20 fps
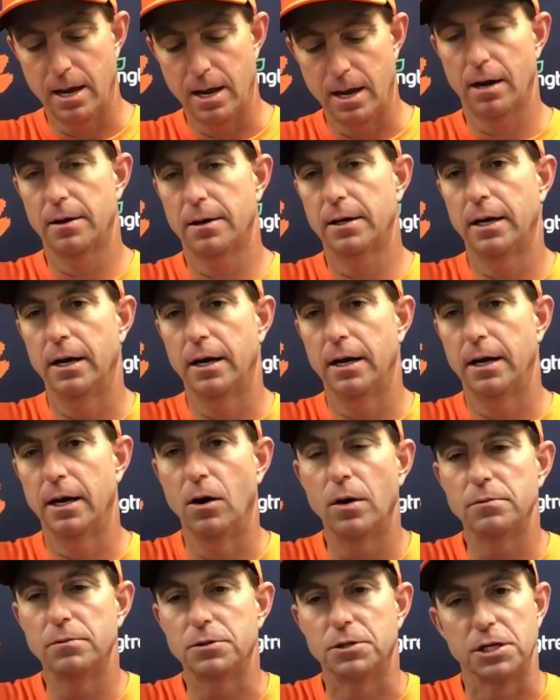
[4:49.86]
Yeah,
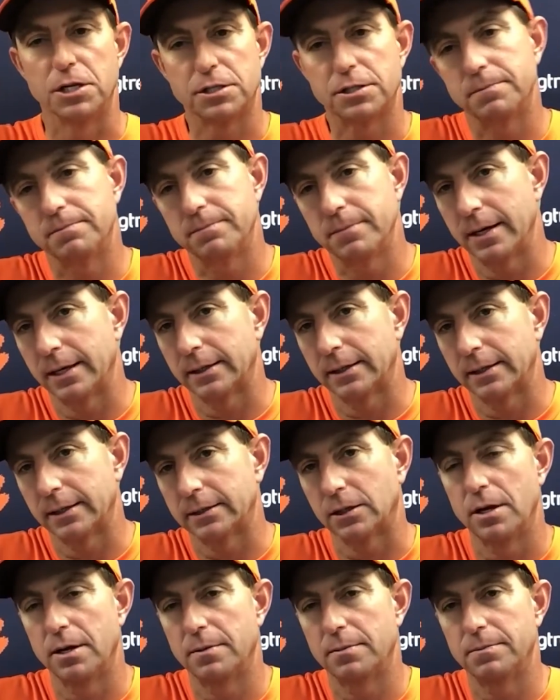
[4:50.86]
you know, it was just,
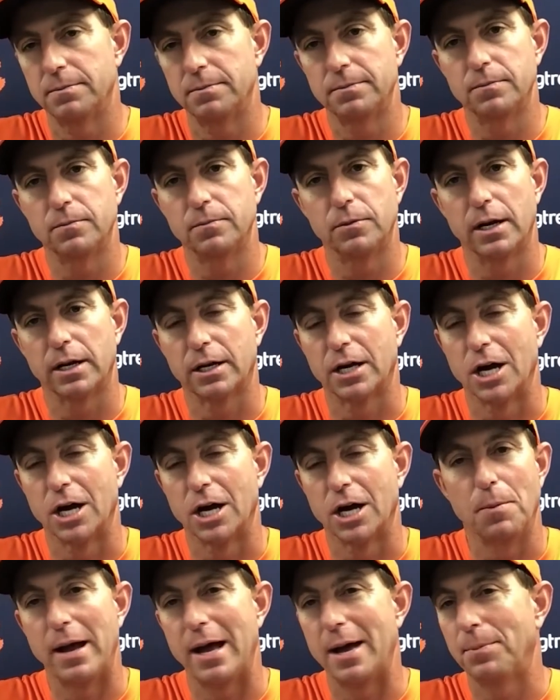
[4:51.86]
I thought he had, you
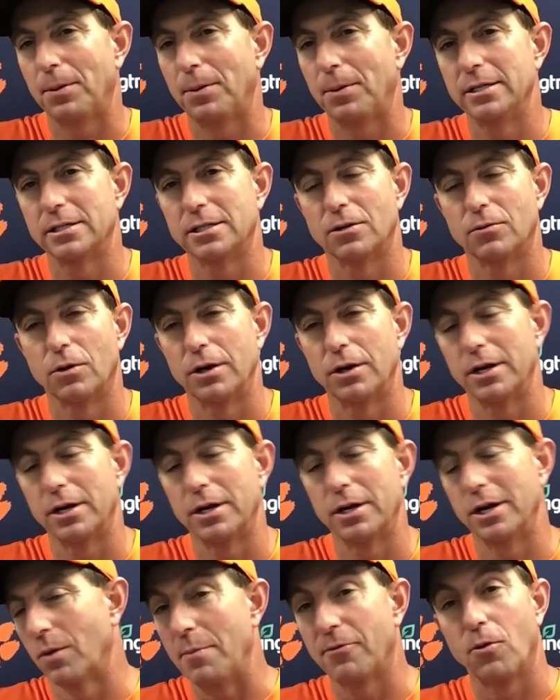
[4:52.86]
know, a couple bad plays in a
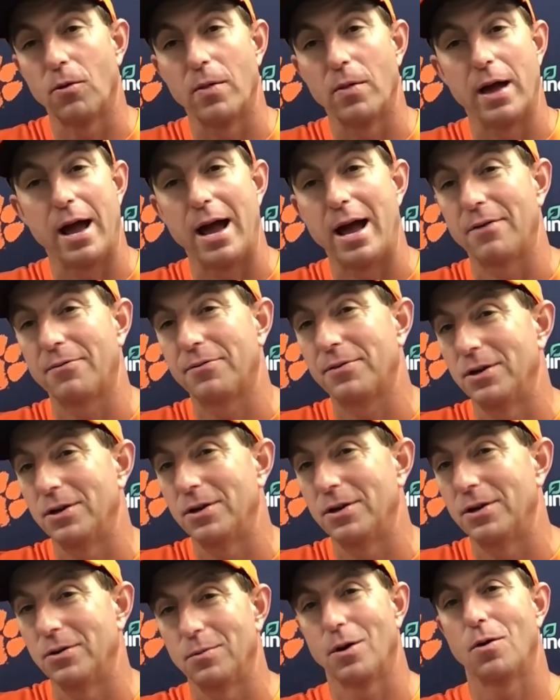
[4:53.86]
row, you know, right before the half.
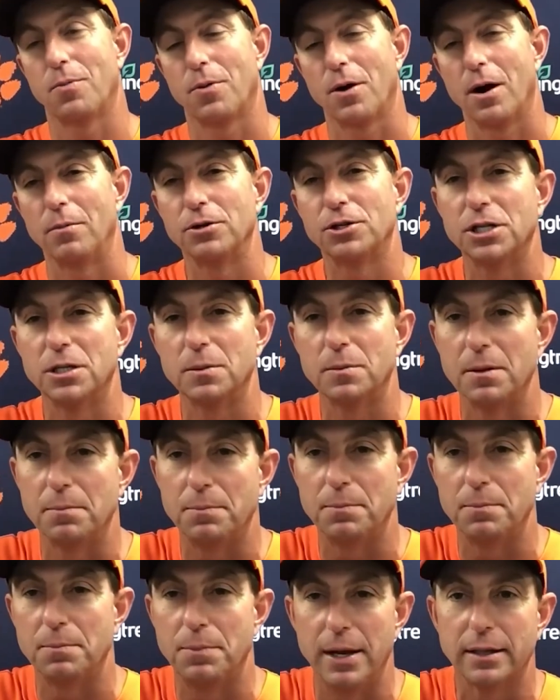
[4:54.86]
You know, ball probably should have
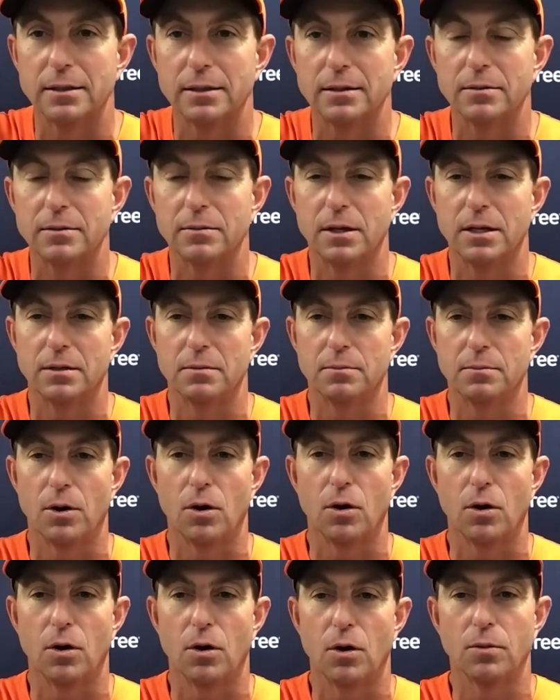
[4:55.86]
been picked,
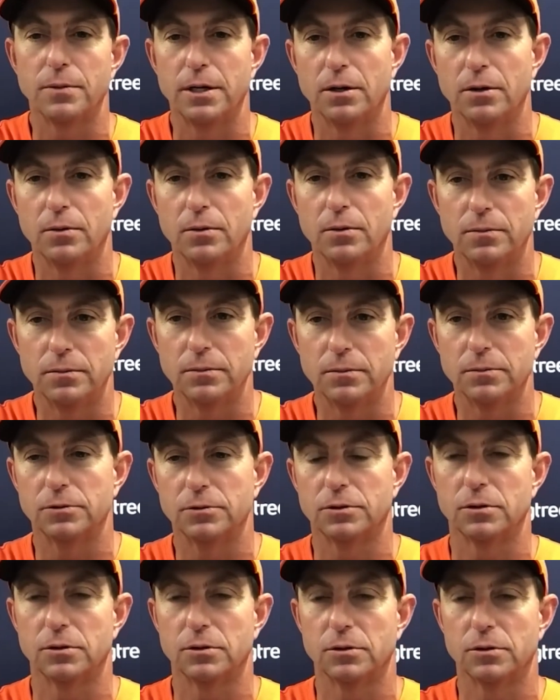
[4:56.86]
and ball, you know,
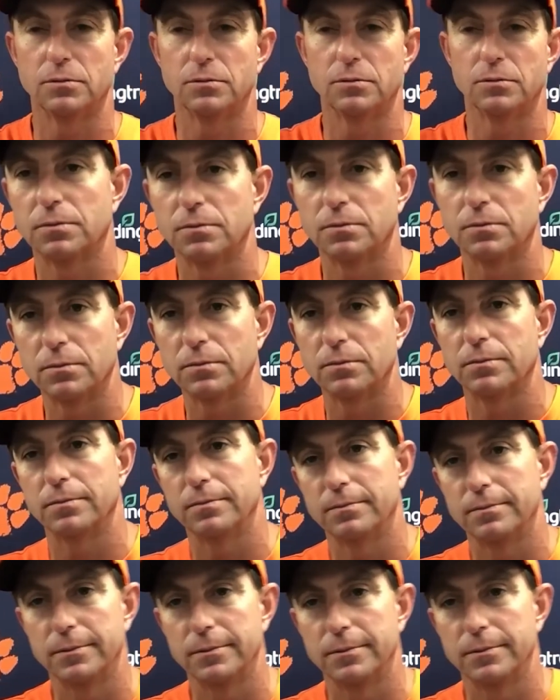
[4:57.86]
it
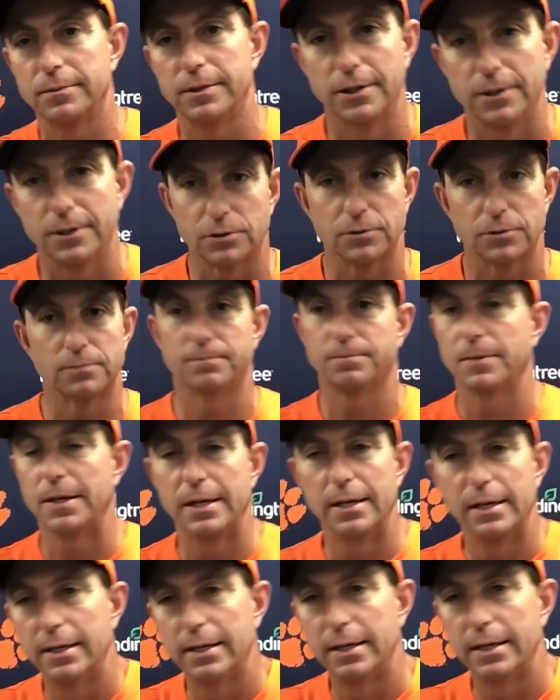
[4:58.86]
was
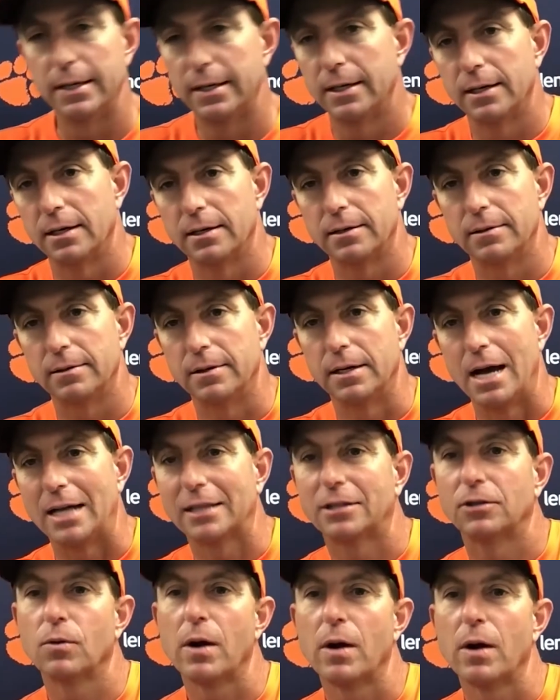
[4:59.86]

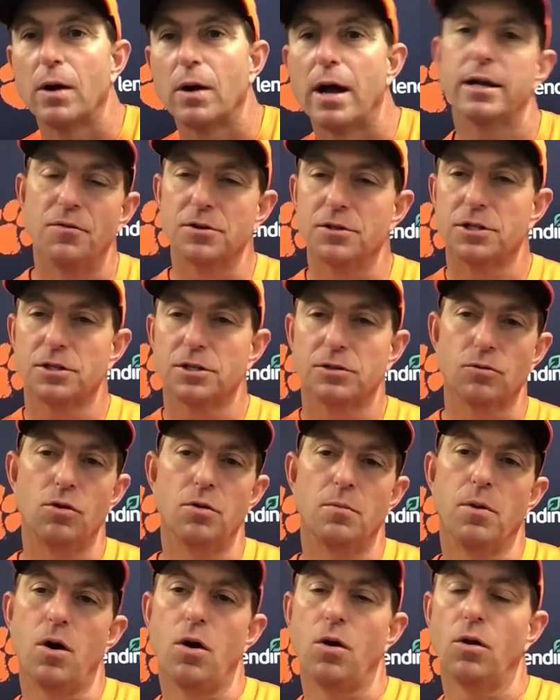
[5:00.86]
not the right coverage to
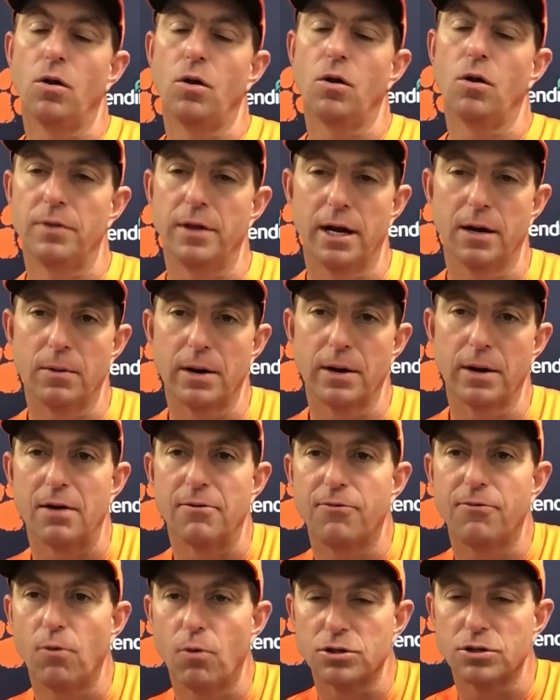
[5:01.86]
throw the ball over there.
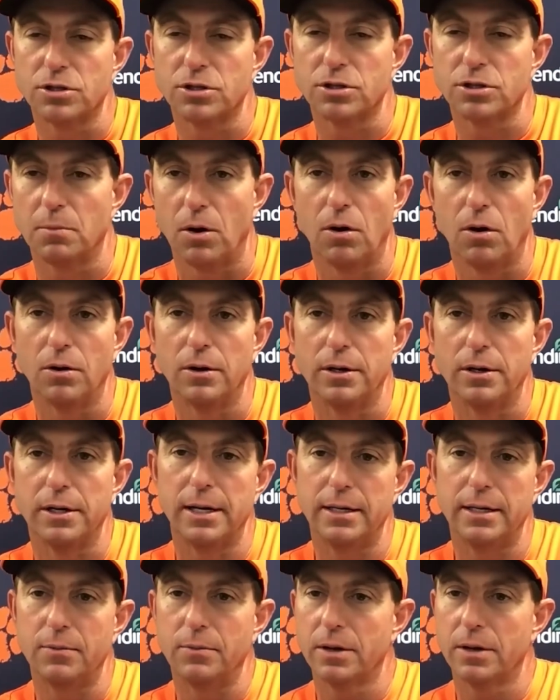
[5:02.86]
We kind of forced the
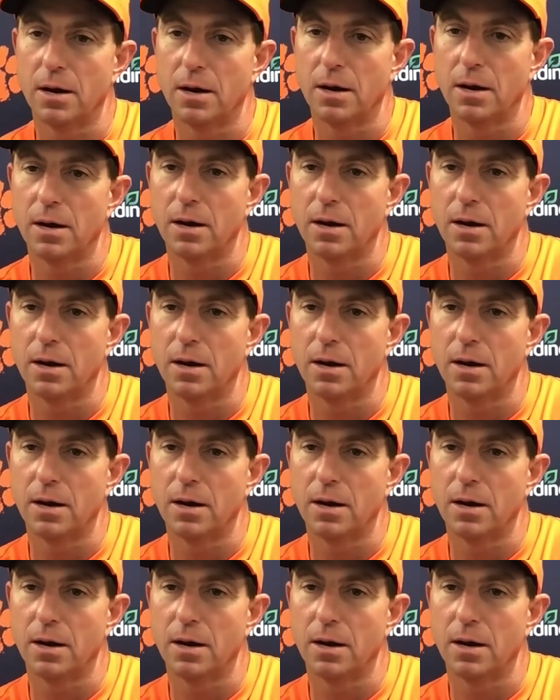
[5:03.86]
ball, and then we